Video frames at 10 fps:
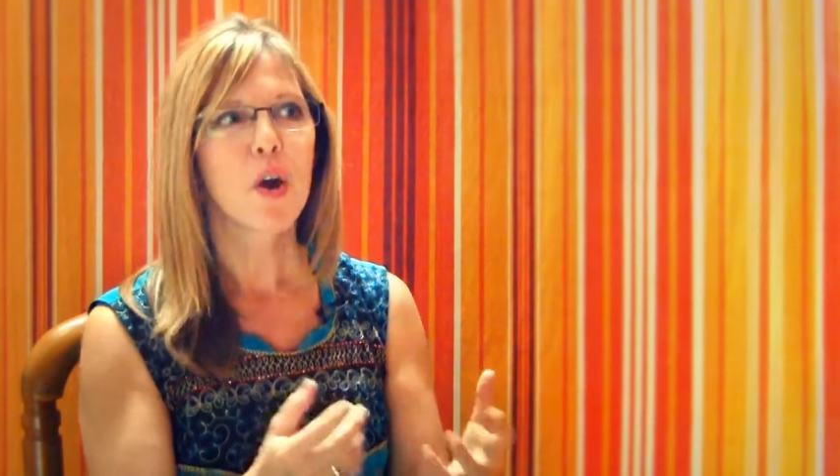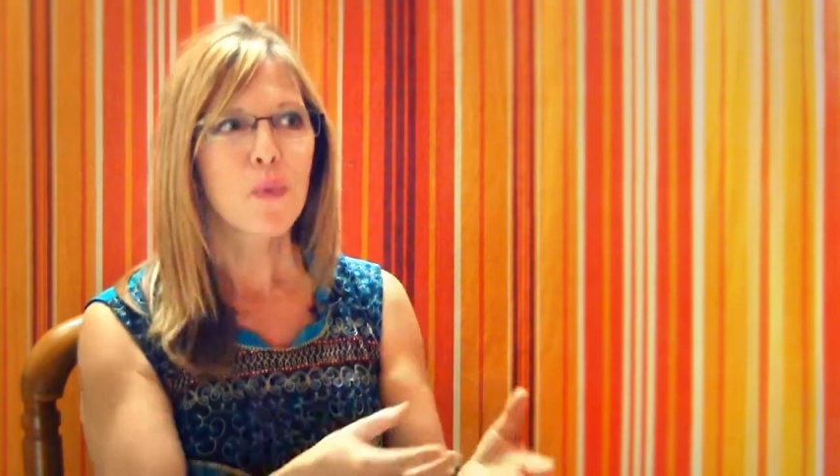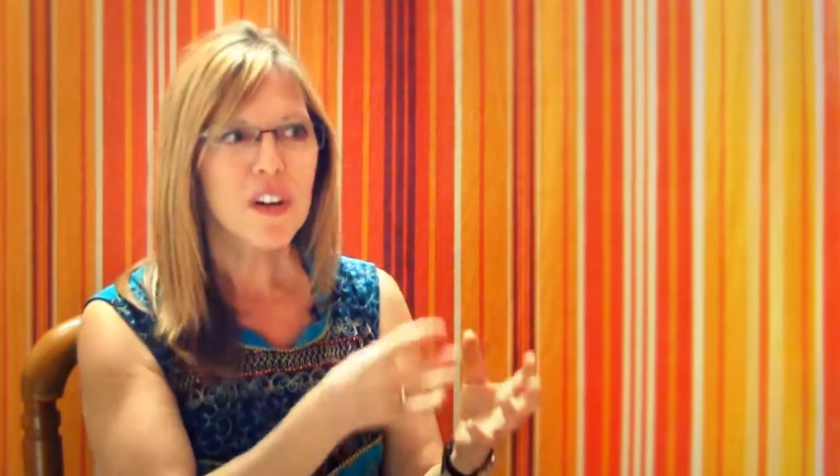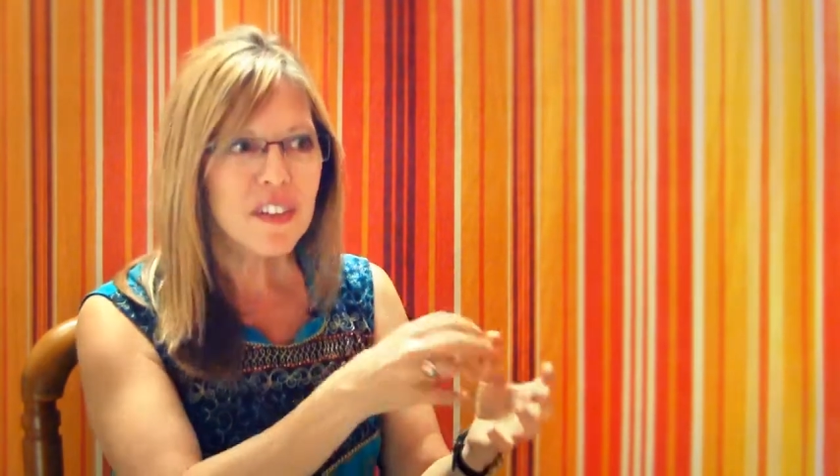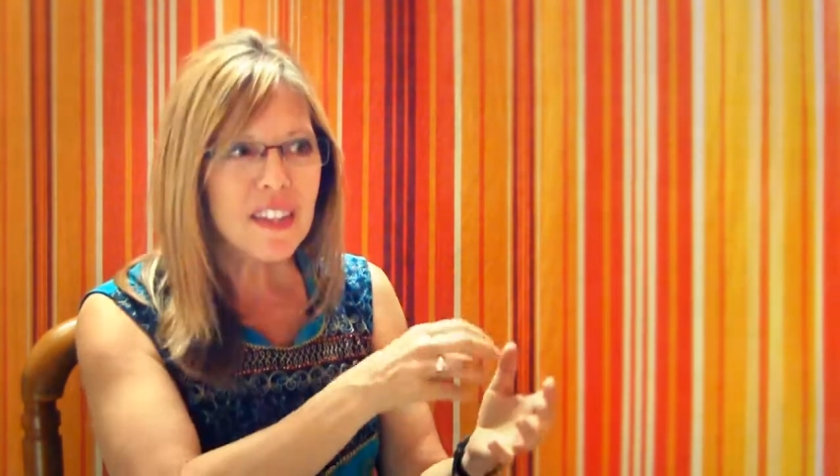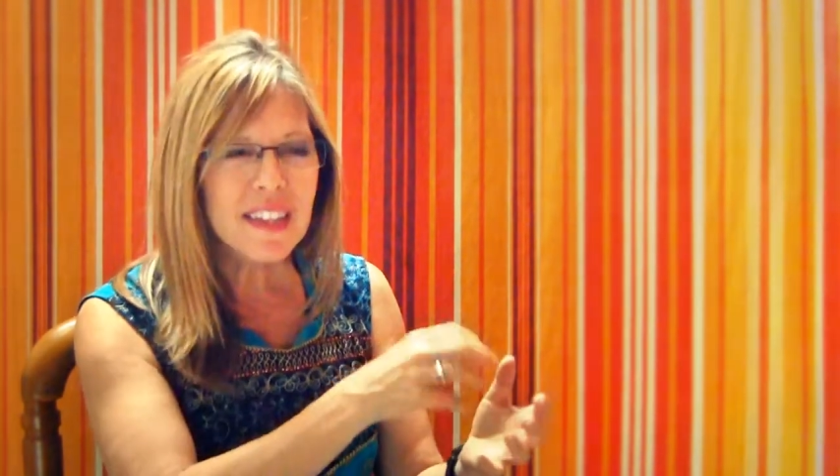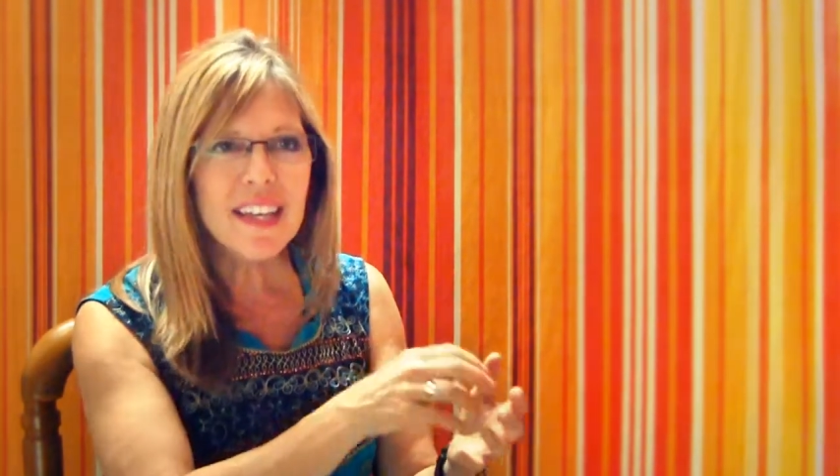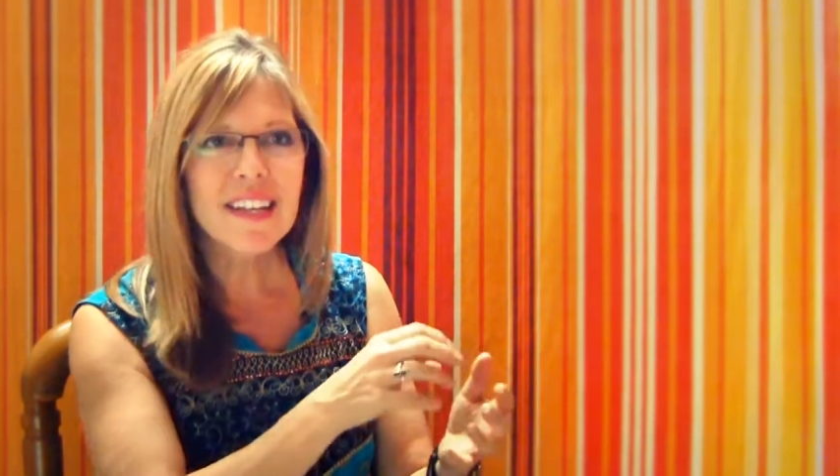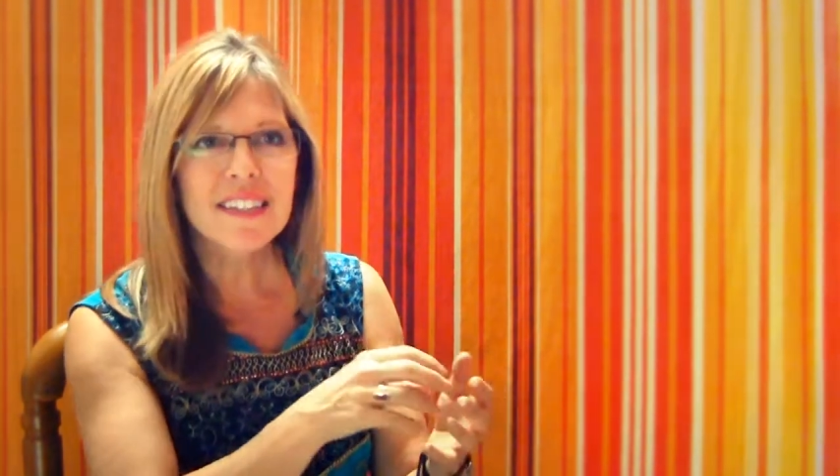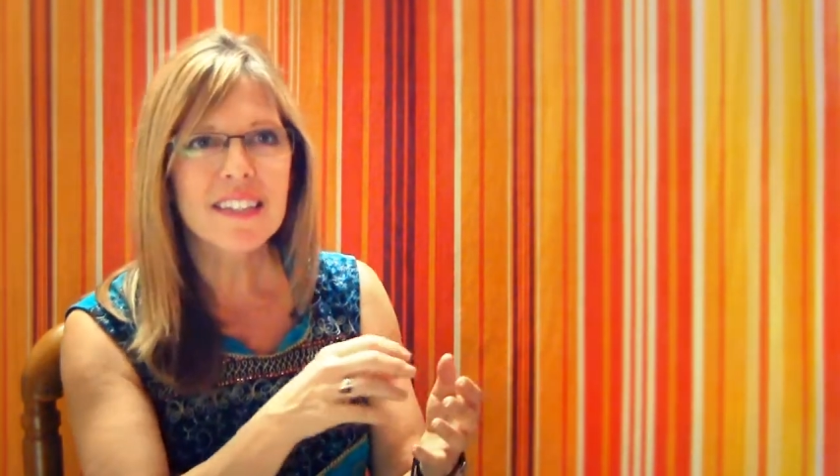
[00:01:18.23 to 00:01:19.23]
What are the
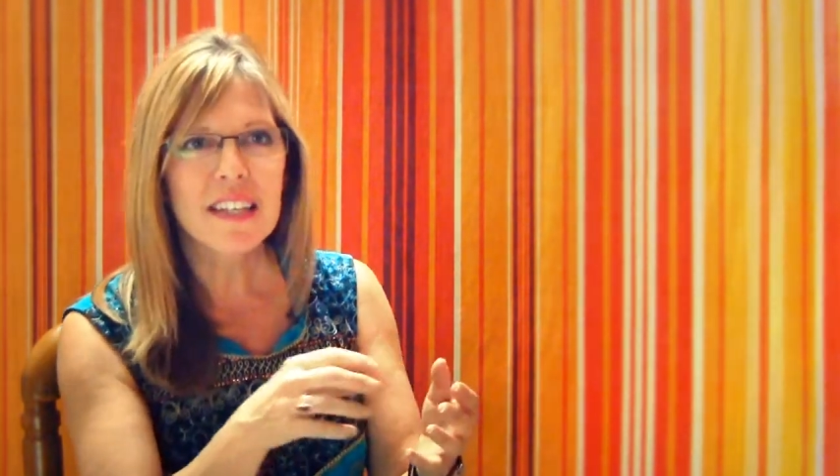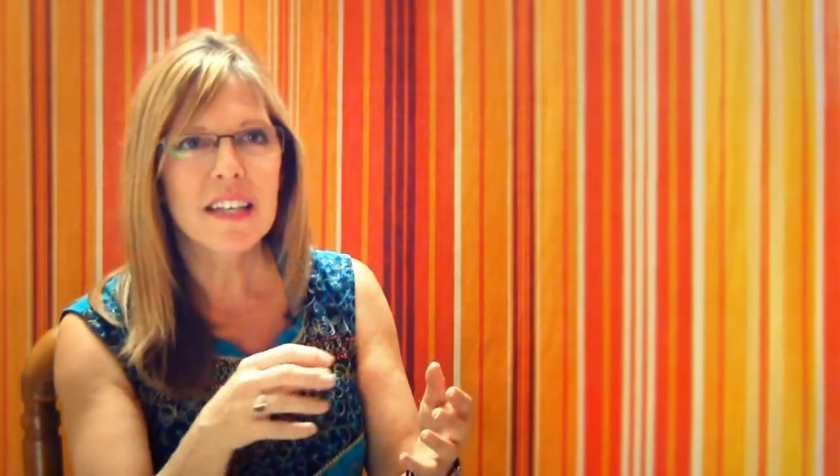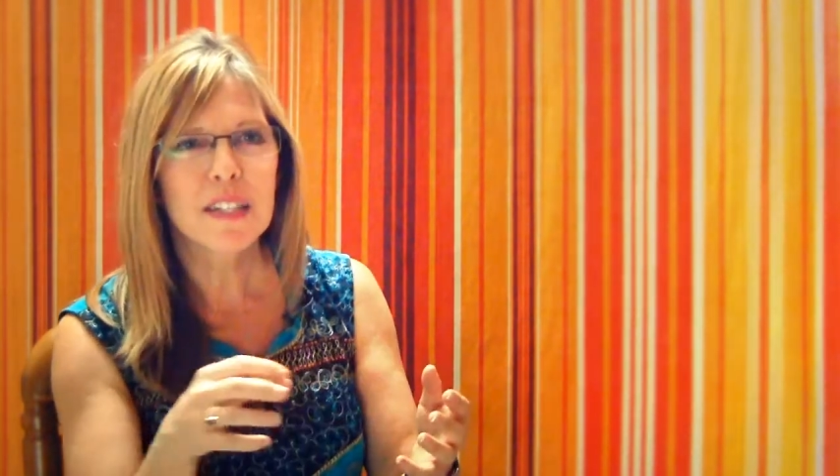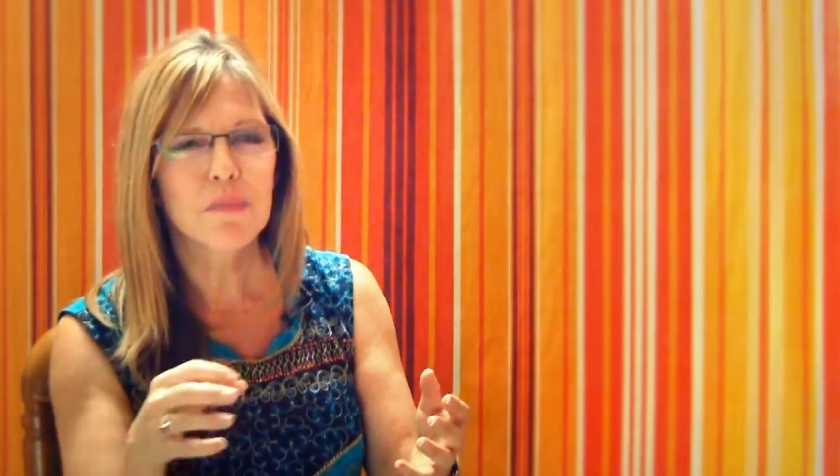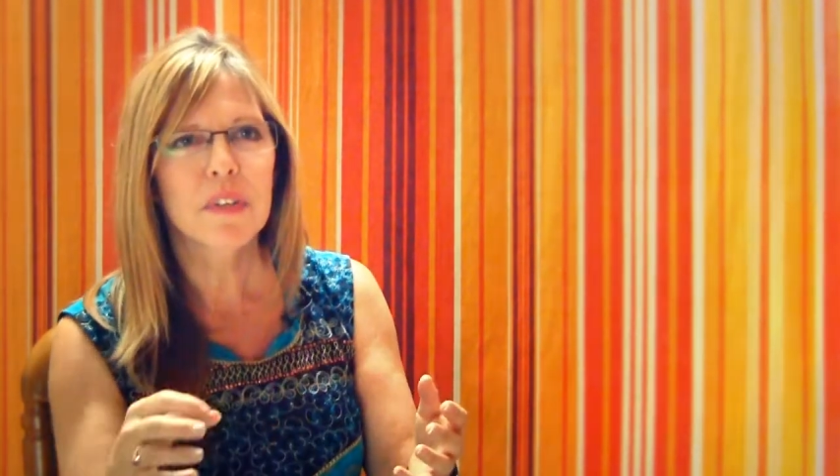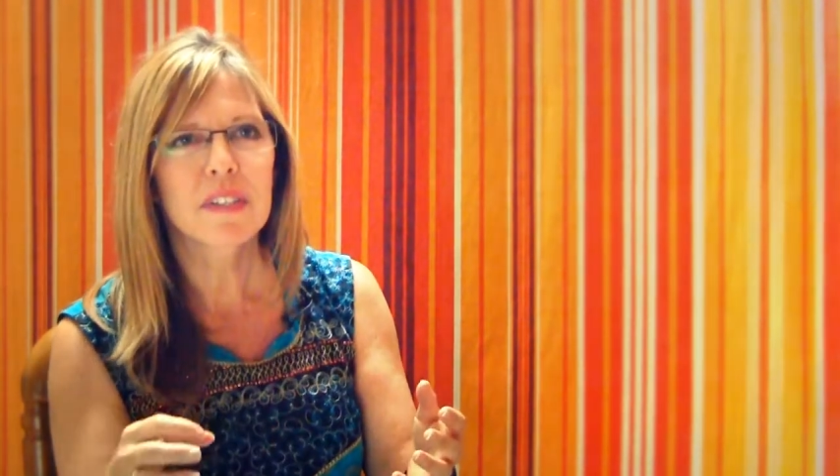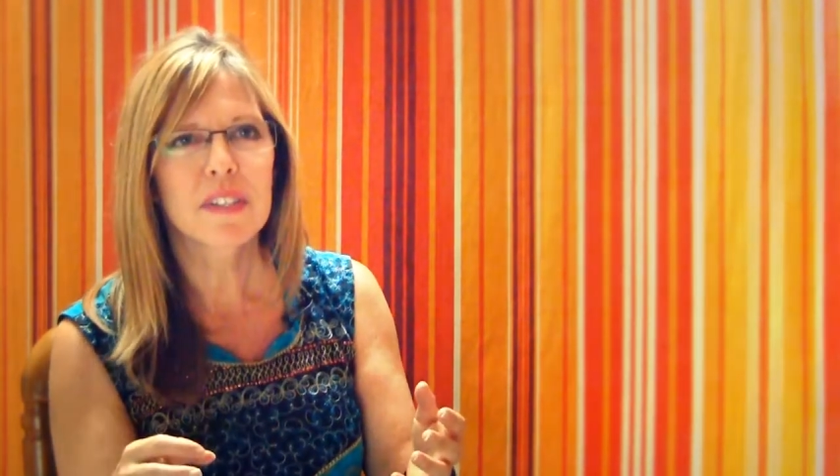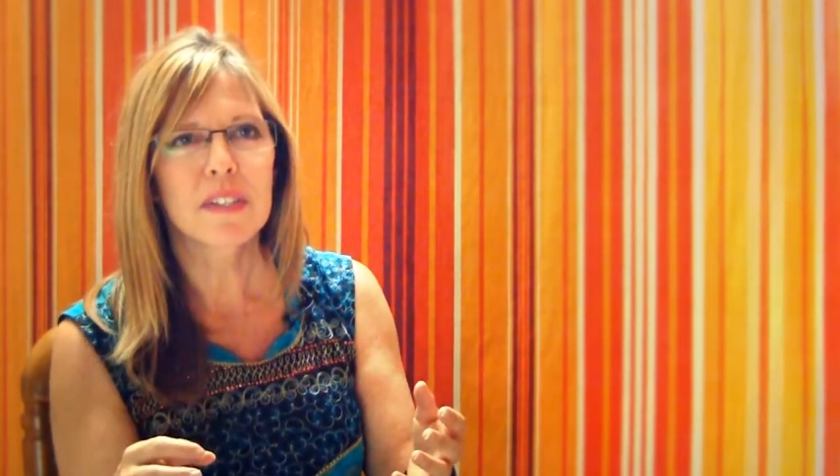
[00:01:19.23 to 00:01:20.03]
things that He has built